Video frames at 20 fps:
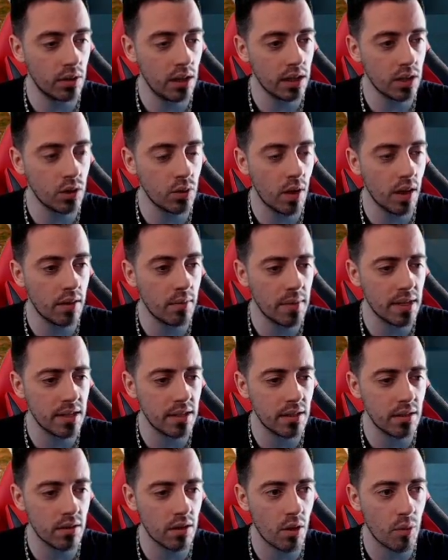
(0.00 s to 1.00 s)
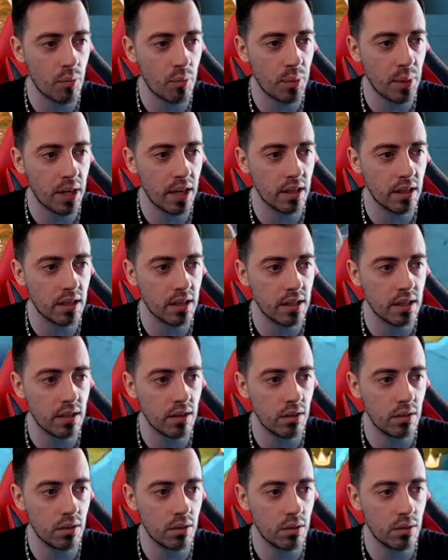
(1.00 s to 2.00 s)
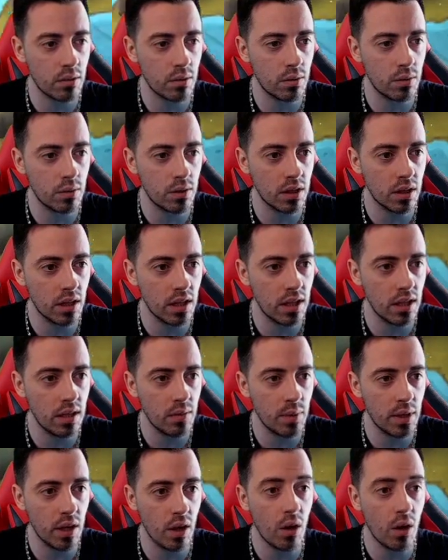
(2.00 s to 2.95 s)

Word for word: let's try the master campaign so here we